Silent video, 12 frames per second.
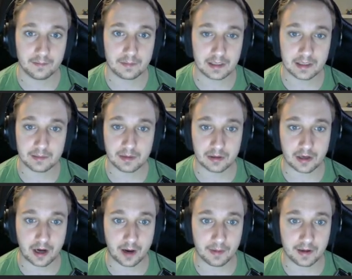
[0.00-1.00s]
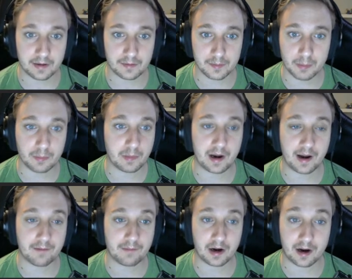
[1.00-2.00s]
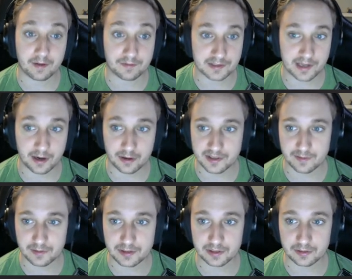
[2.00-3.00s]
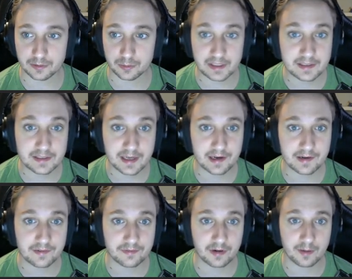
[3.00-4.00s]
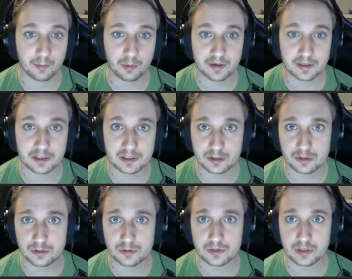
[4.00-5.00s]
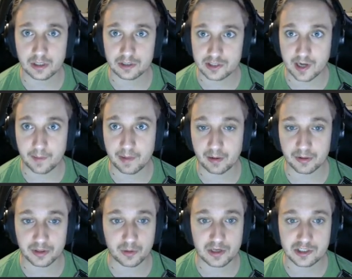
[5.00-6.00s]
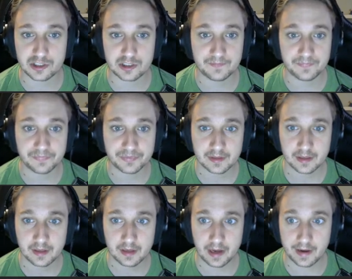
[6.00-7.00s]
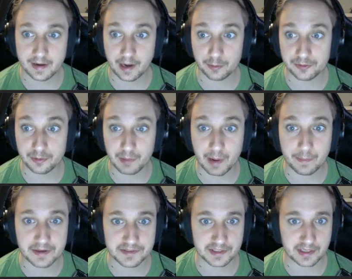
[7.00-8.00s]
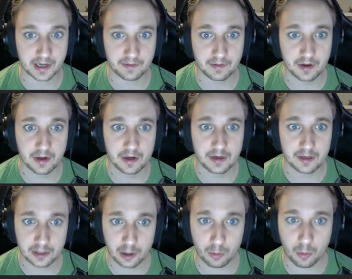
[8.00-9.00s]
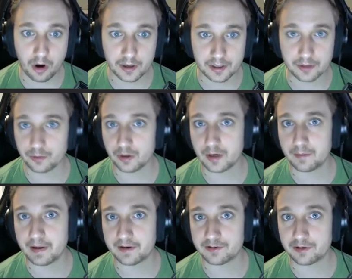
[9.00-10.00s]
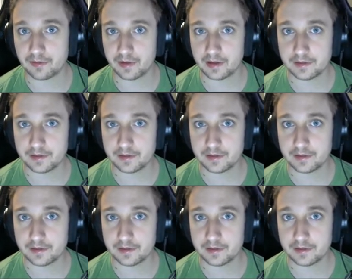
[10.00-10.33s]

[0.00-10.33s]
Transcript: email, comment. Remember, I have my office hours every single weekday from 1 to 2. You can stop by with a question, and I will do my best to kind of, walk you through it and make sure that